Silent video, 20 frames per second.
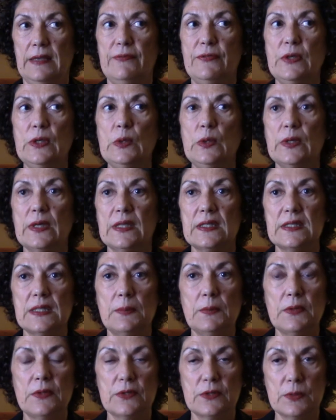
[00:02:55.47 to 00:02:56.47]
If you look at
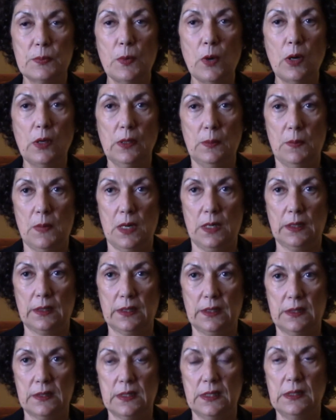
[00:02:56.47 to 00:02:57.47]
some of the smaller
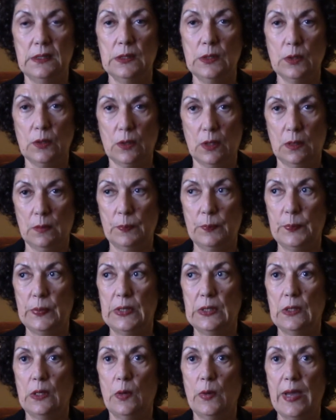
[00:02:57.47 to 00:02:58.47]
markets in Europe,
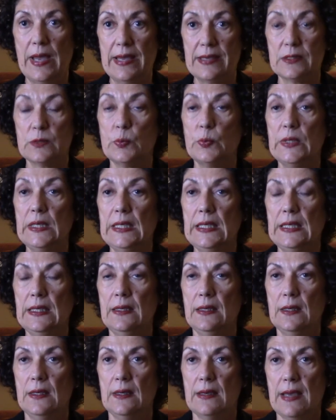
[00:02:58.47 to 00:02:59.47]
you know, as
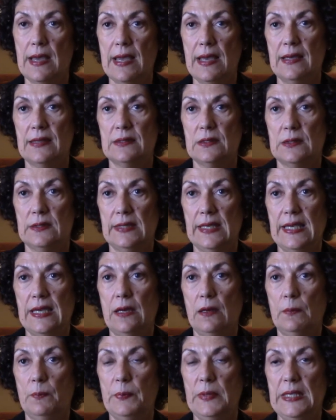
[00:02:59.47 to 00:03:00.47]
they
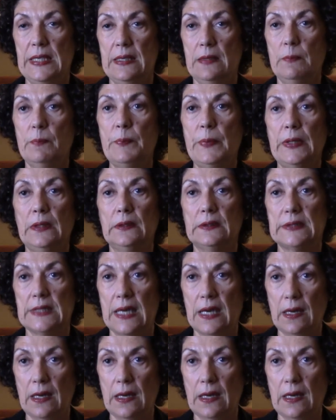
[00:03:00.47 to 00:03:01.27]
are being built